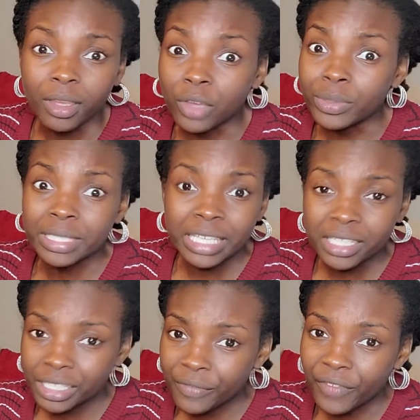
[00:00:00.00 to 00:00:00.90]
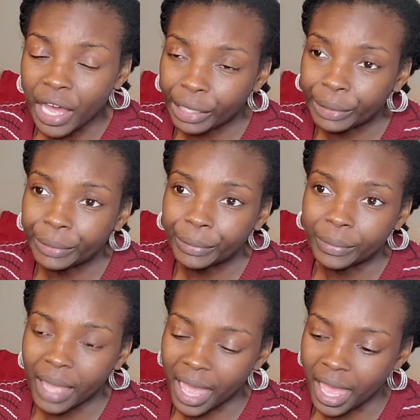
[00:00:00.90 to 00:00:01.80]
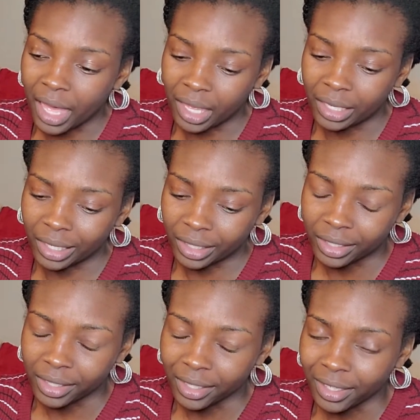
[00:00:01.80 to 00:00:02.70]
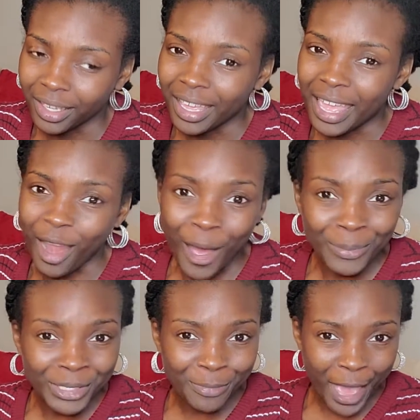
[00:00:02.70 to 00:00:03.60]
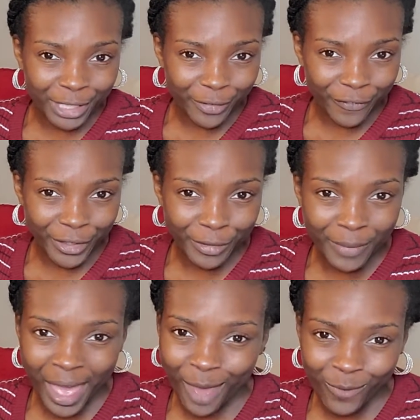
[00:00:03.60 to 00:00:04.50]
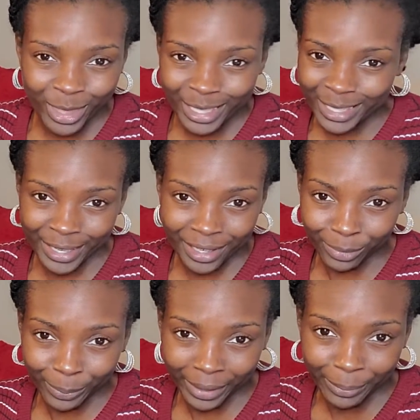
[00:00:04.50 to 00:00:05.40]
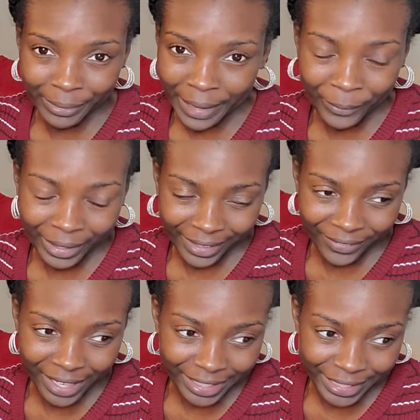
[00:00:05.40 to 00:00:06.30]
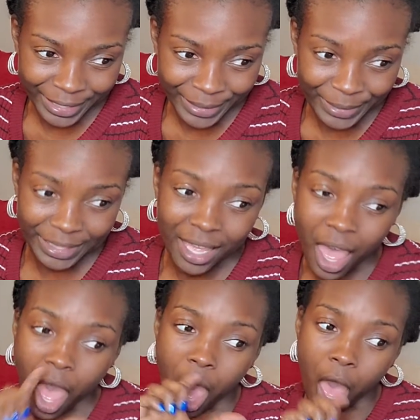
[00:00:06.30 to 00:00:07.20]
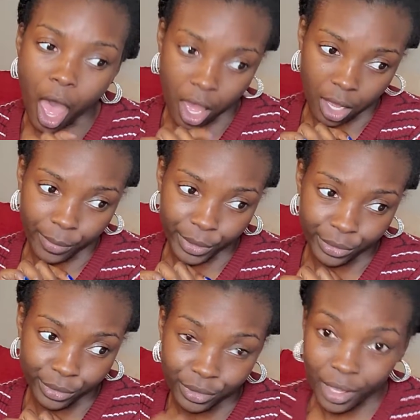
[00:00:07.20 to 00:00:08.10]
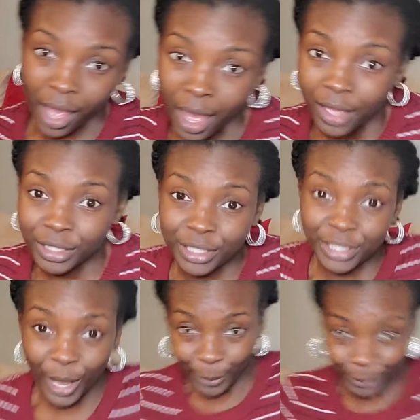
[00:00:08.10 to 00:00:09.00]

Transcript: it was easy to follow, and it almost made you feel bad for these terrible people that work at Fox News. Almost. So,